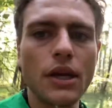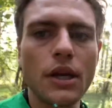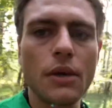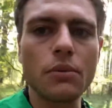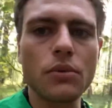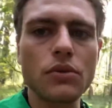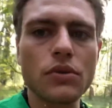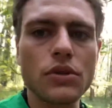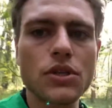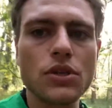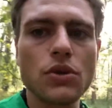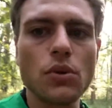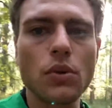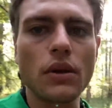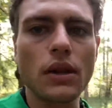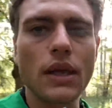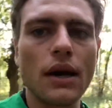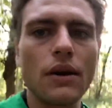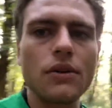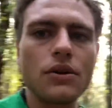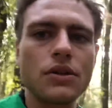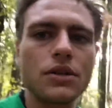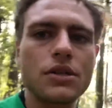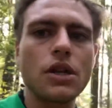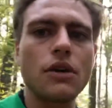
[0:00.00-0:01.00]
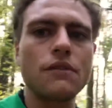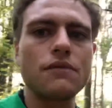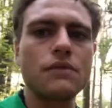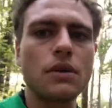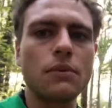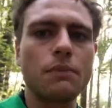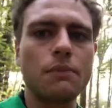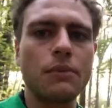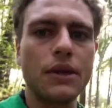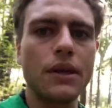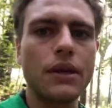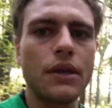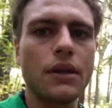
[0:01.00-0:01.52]
able to allow yourself to
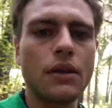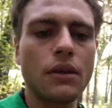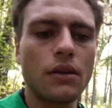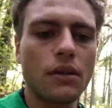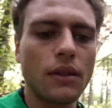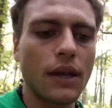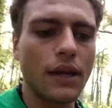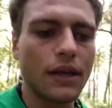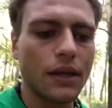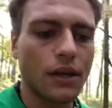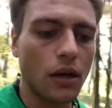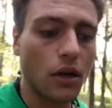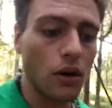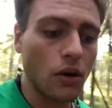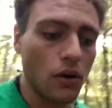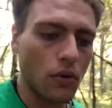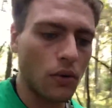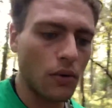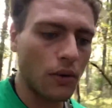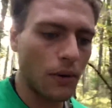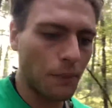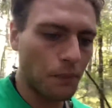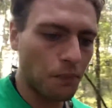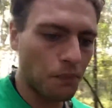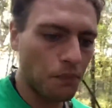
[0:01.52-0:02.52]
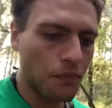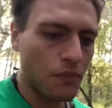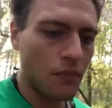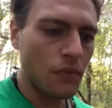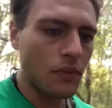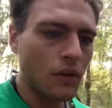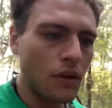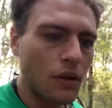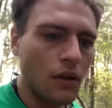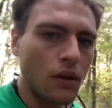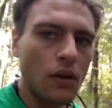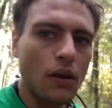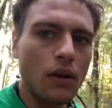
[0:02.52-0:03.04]
be let go
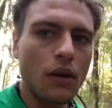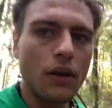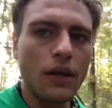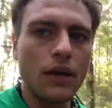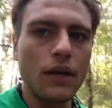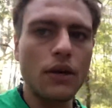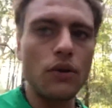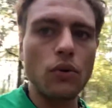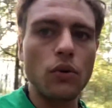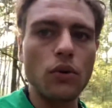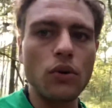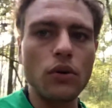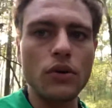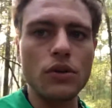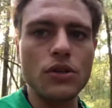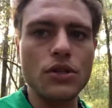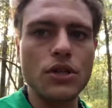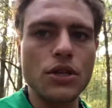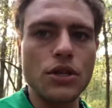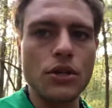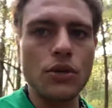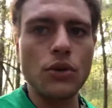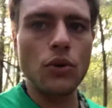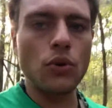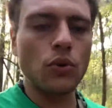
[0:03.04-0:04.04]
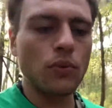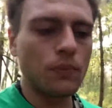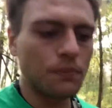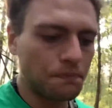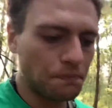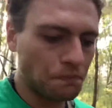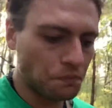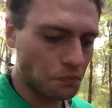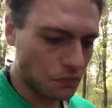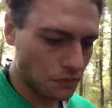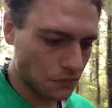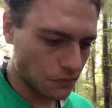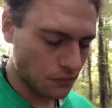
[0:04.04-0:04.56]
in order to
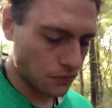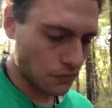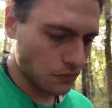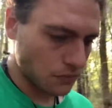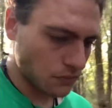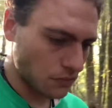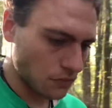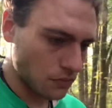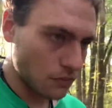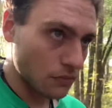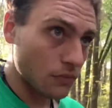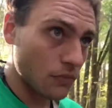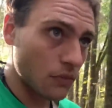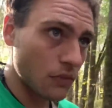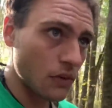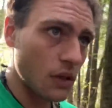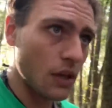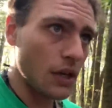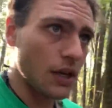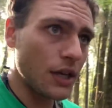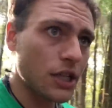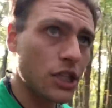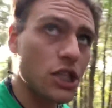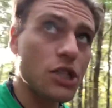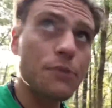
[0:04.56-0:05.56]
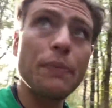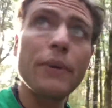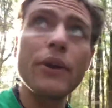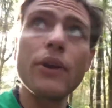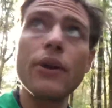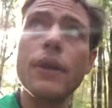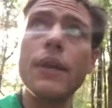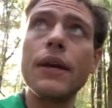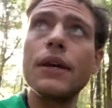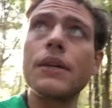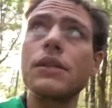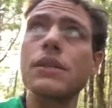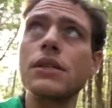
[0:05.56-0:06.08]

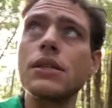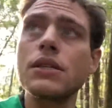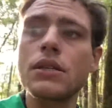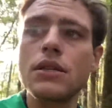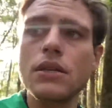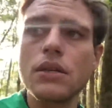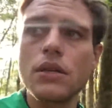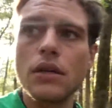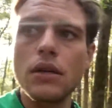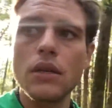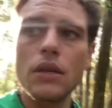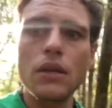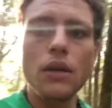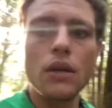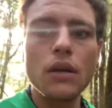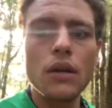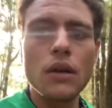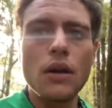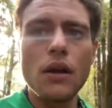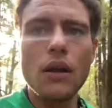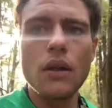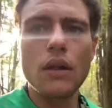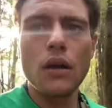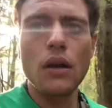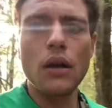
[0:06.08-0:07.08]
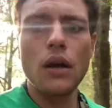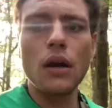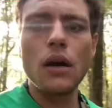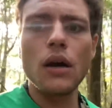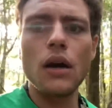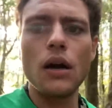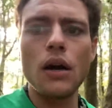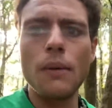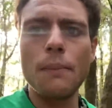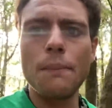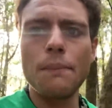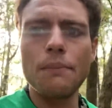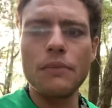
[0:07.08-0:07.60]
experience
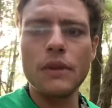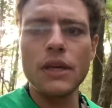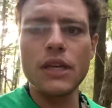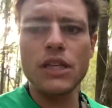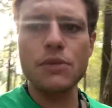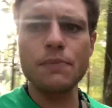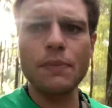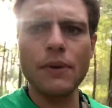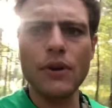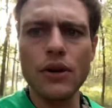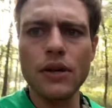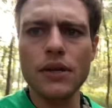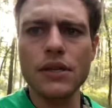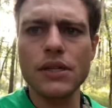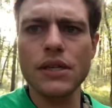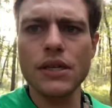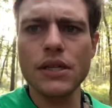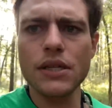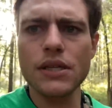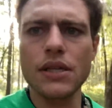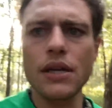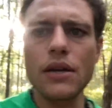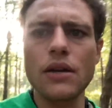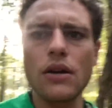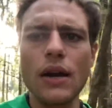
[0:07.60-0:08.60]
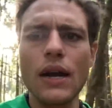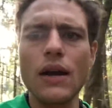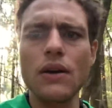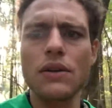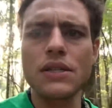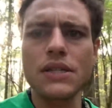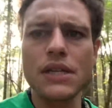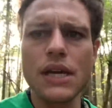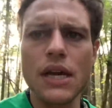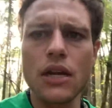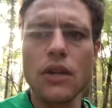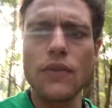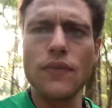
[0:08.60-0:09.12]
um, experiences that are
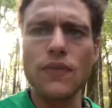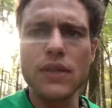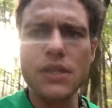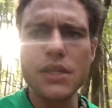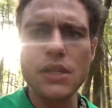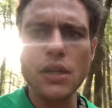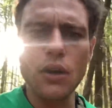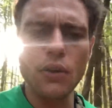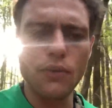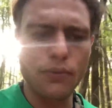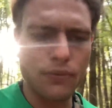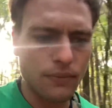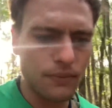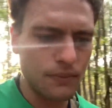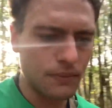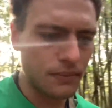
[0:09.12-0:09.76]
outside of the self.